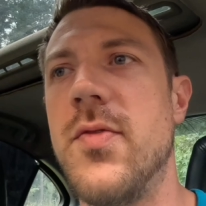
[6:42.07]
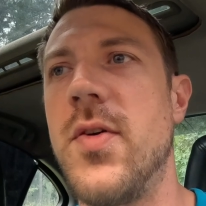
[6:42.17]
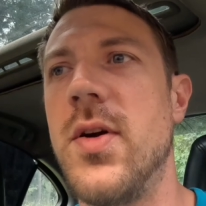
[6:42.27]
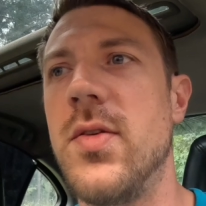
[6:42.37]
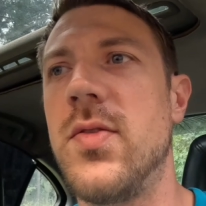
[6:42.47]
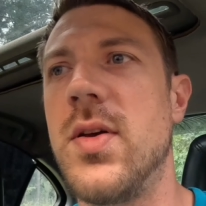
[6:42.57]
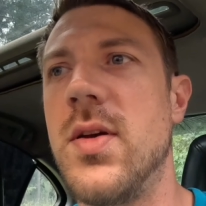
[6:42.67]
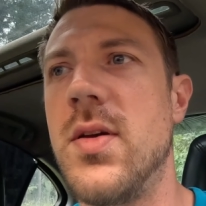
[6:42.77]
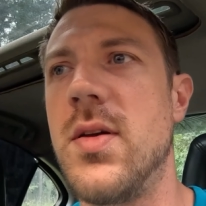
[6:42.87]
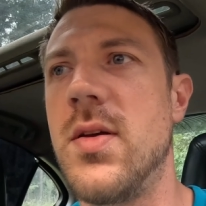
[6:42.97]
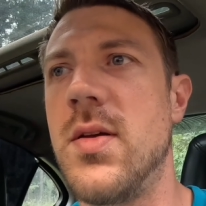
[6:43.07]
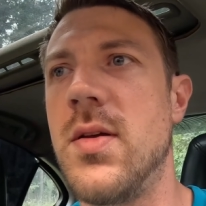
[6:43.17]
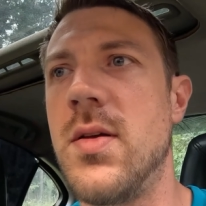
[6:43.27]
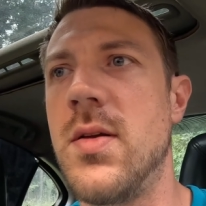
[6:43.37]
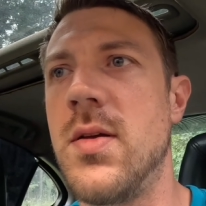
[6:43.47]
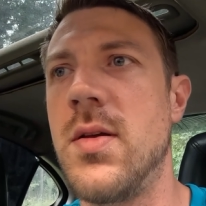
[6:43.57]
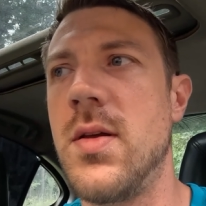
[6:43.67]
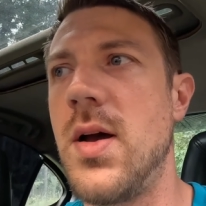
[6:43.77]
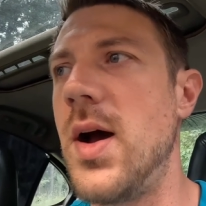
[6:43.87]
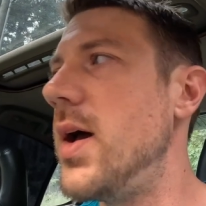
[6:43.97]
it first,
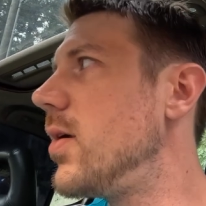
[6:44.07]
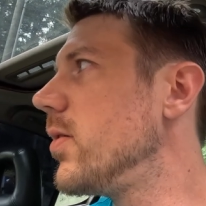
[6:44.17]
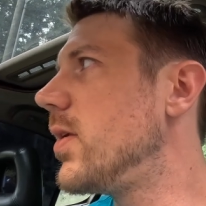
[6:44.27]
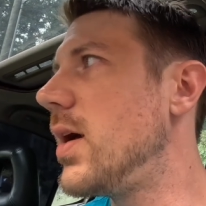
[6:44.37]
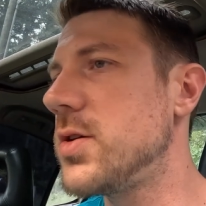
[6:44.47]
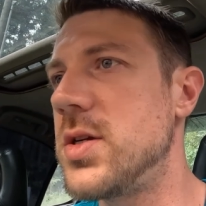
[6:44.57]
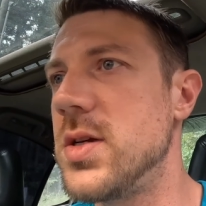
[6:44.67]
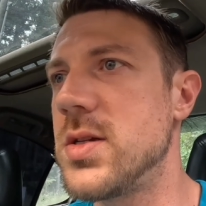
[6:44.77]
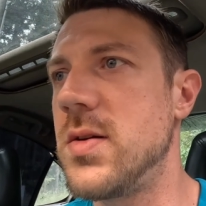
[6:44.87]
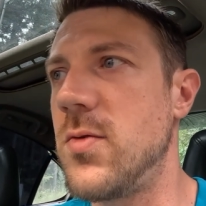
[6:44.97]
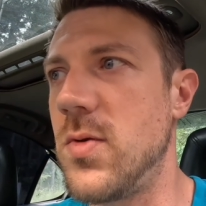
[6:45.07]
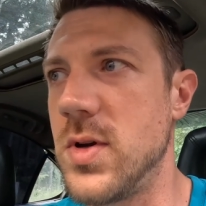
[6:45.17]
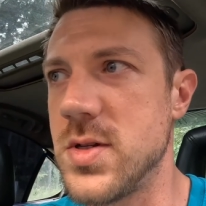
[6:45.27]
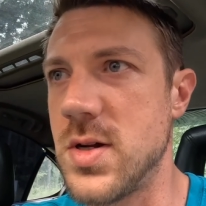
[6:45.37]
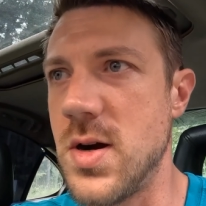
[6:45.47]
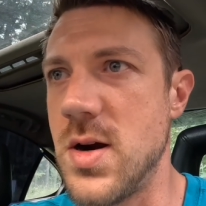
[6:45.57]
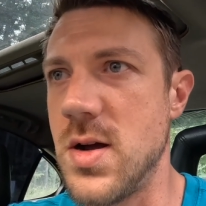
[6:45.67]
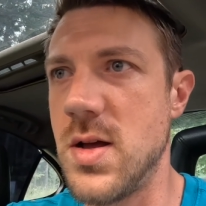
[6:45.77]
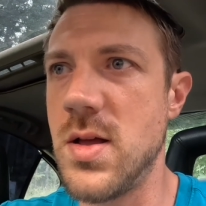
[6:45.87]
idled, now she doesn't even want to start.